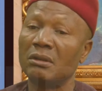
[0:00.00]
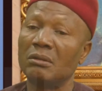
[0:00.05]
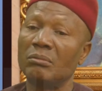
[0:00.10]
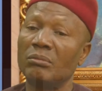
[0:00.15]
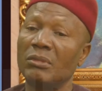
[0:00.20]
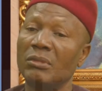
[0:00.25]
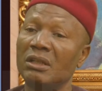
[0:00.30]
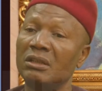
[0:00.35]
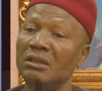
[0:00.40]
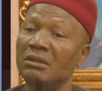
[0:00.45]

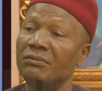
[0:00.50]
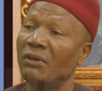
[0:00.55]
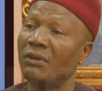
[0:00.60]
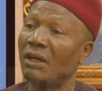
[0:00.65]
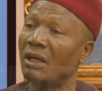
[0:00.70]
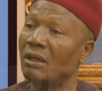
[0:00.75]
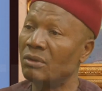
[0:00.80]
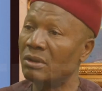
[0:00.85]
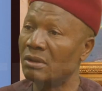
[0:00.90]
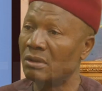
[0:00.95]
by
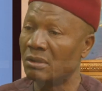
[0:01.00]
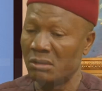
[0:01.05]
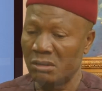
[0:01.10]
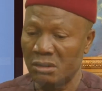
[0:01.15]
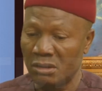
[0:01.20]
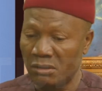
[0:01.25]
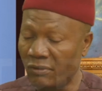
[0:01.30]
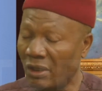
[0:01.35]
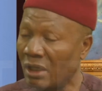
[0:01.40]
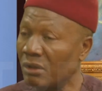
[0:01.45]

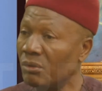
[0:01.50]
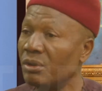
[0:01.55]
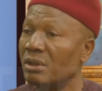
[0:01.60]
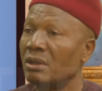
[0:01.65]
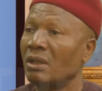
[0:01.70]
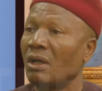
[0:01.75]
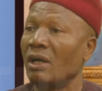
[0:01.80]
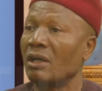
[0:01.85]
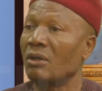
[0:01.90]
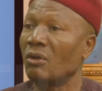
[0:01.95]

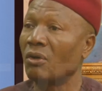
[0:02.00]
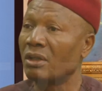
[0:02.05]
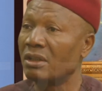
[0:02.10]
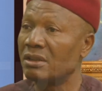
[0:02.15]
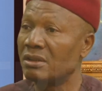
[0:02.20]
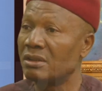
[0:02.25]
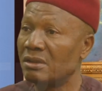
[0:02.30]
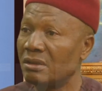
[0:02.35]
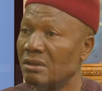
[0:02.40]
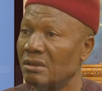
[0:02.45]
devaluing our
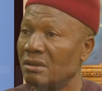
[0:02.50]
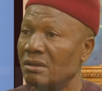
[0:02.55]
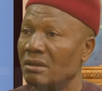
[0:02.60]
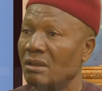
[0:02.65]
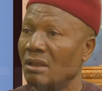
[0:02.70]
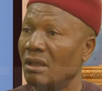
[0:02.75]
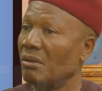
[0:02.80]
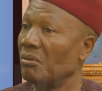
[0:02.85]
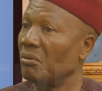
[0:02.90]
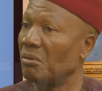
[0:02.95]
currency
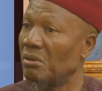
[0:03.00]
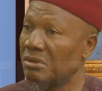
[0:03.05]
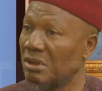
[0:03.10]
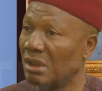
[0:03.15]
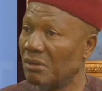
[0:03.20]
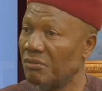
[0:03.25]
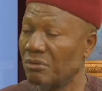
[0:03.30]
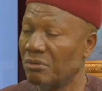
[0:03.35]
and what have